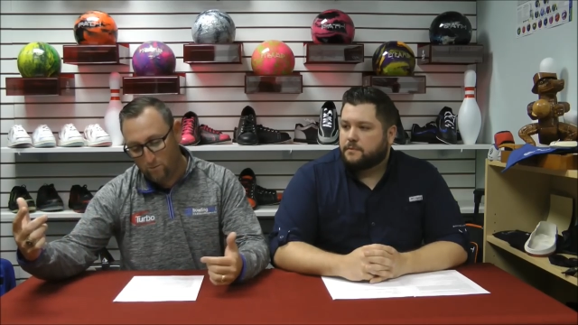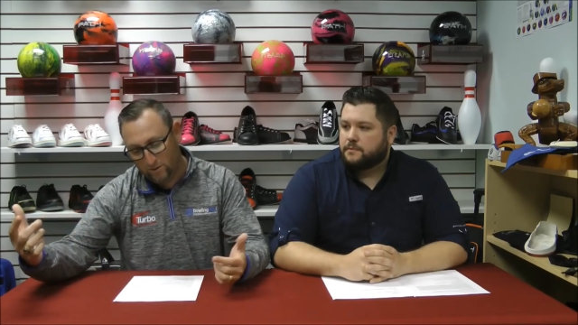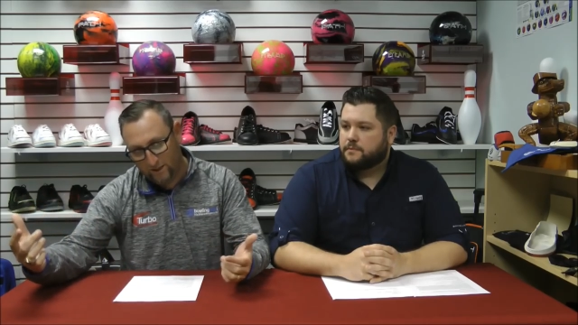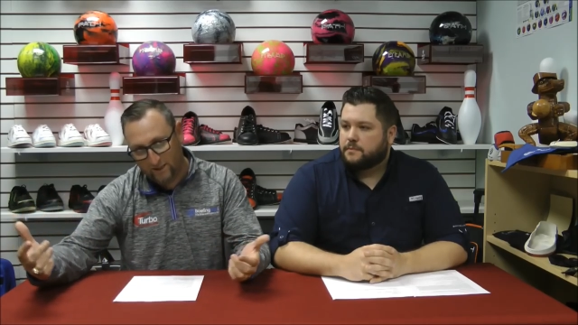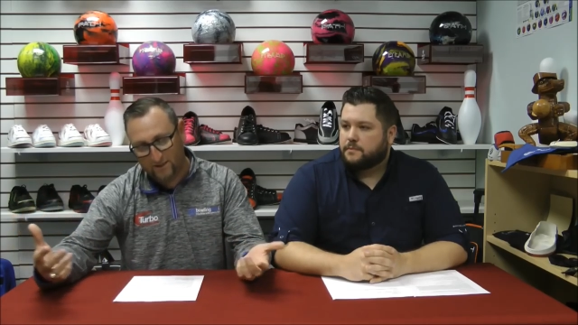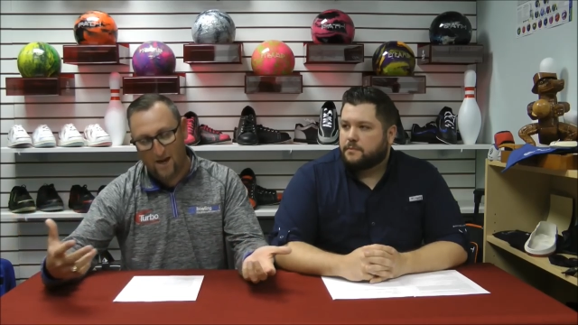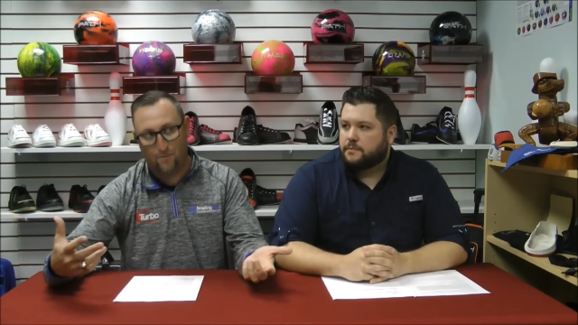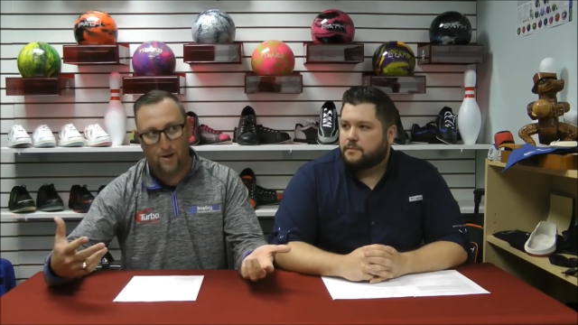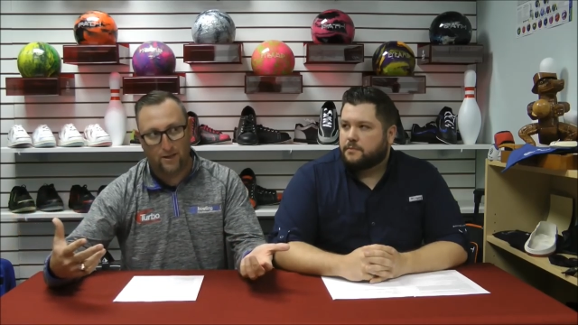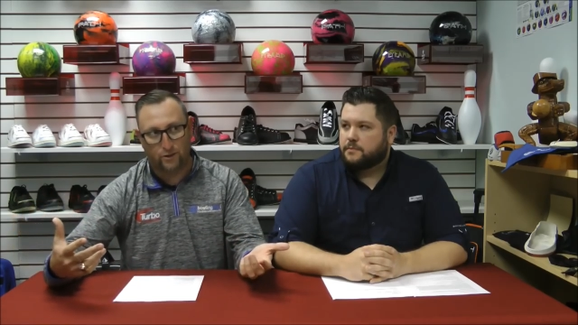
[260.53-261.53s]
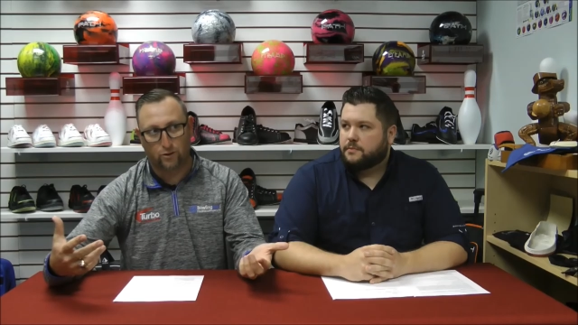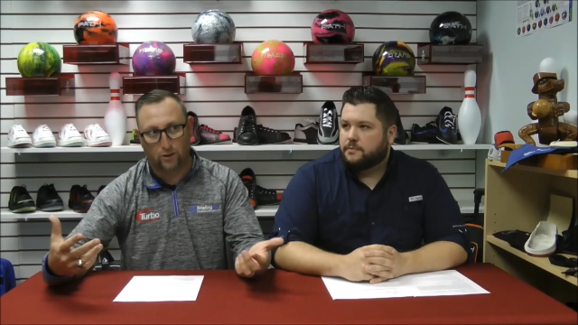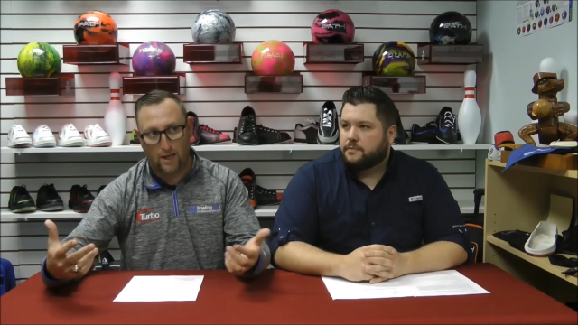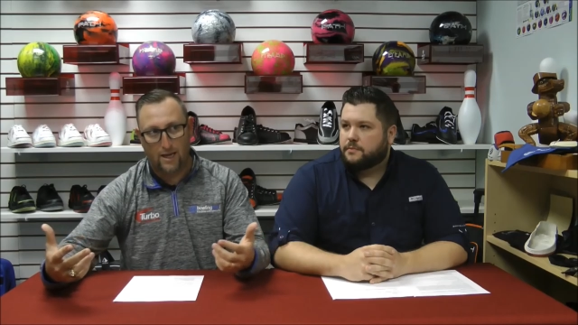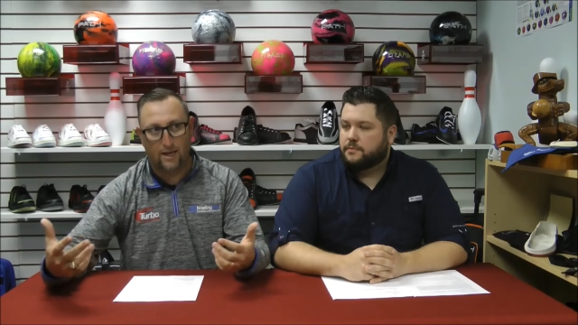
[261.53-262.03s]
Speaker 1: once it gets down past
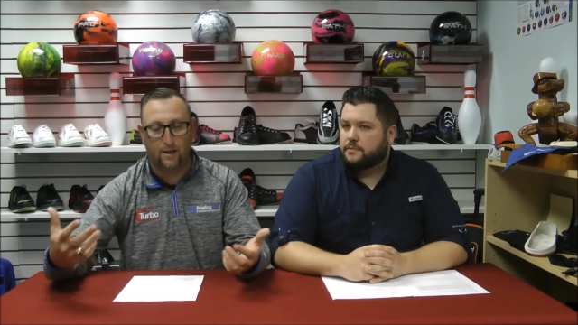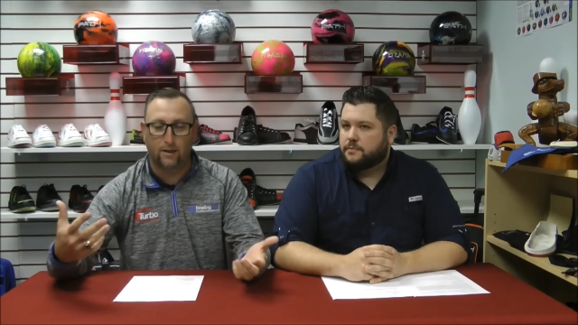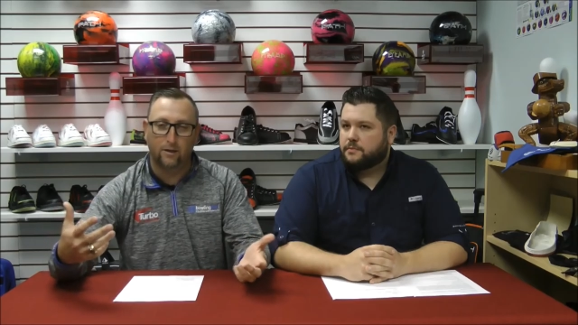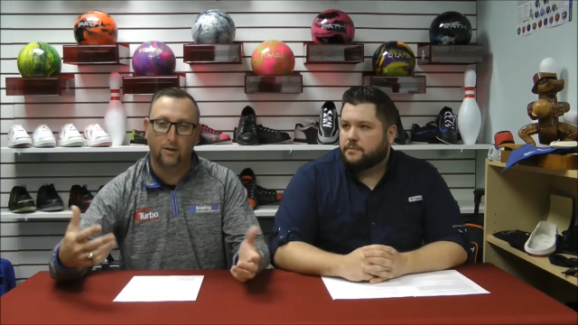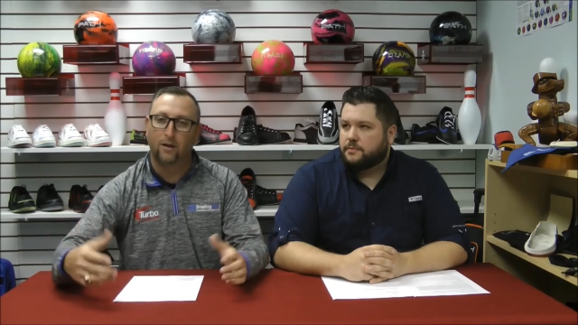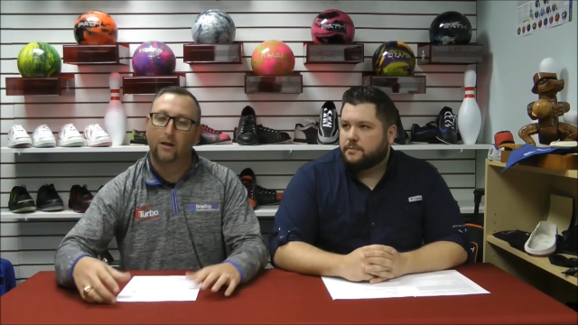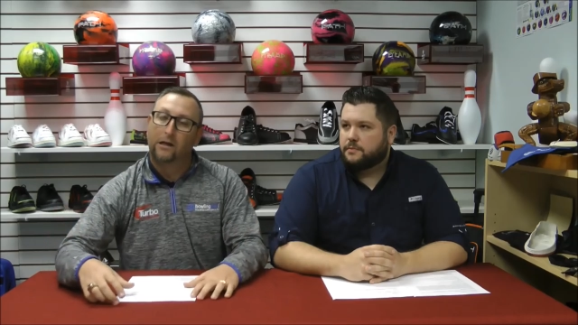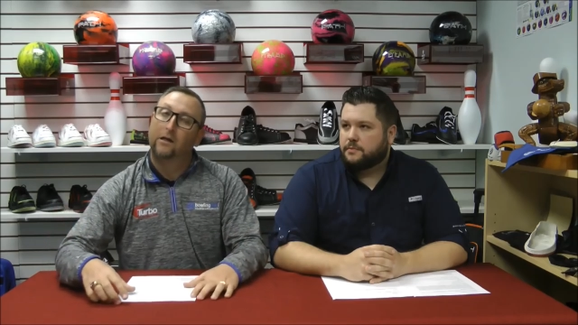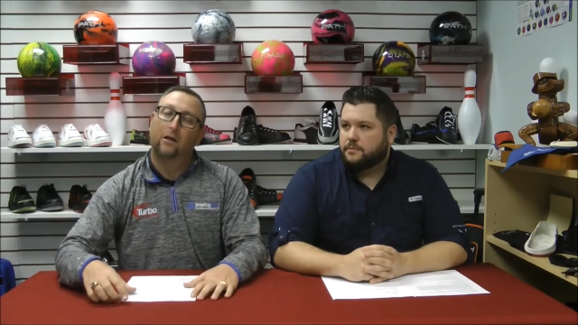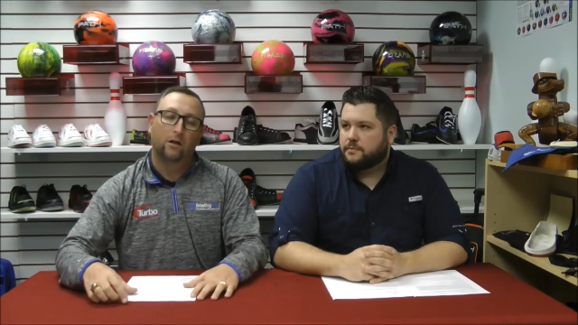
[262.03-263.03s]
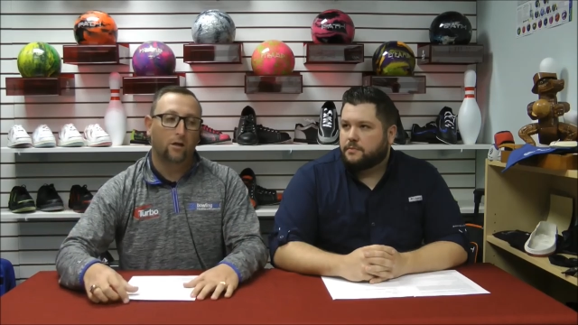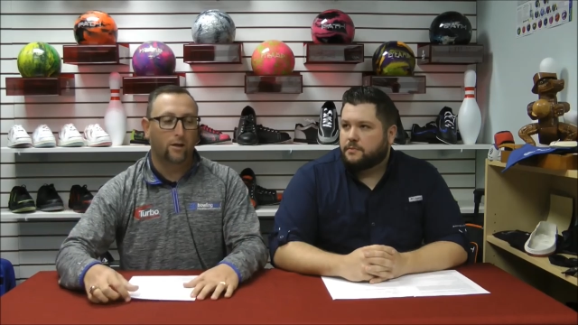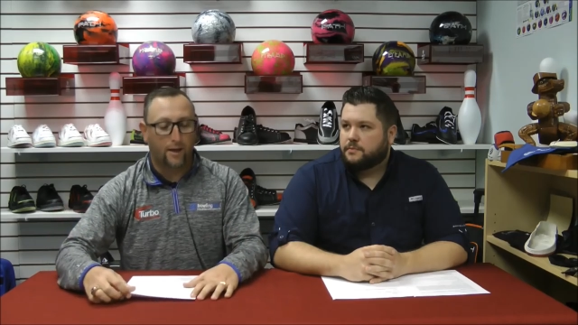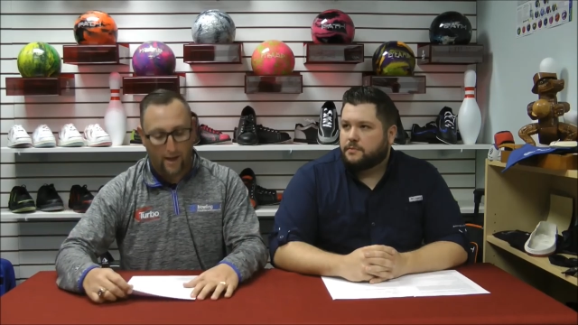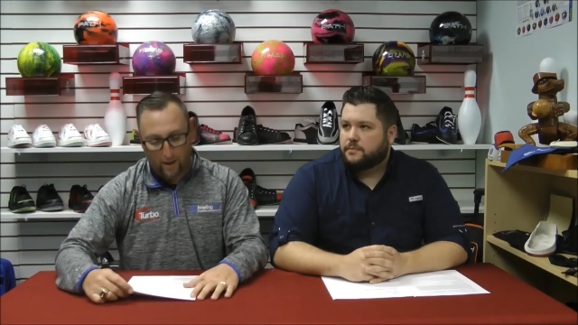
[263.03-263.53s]
your leg, and
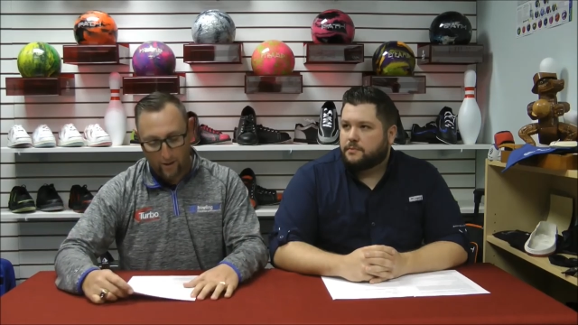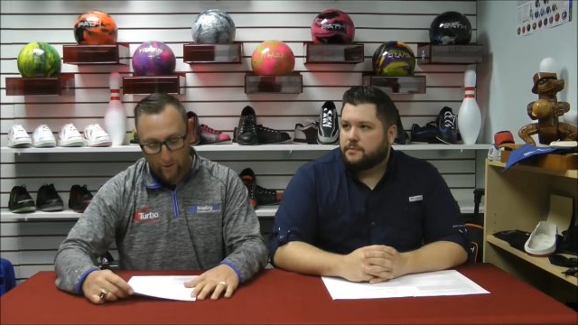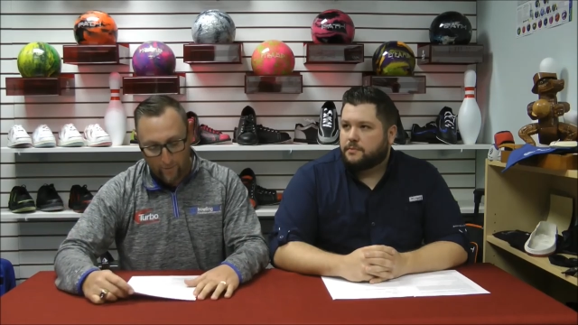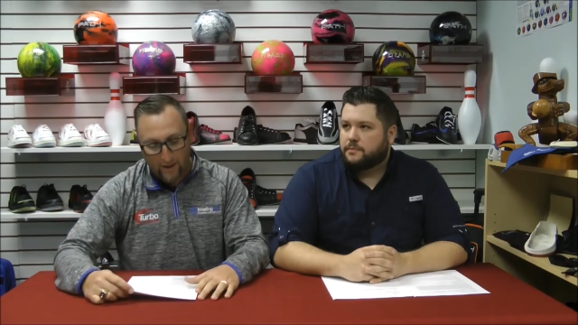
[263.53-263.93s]
yeah, you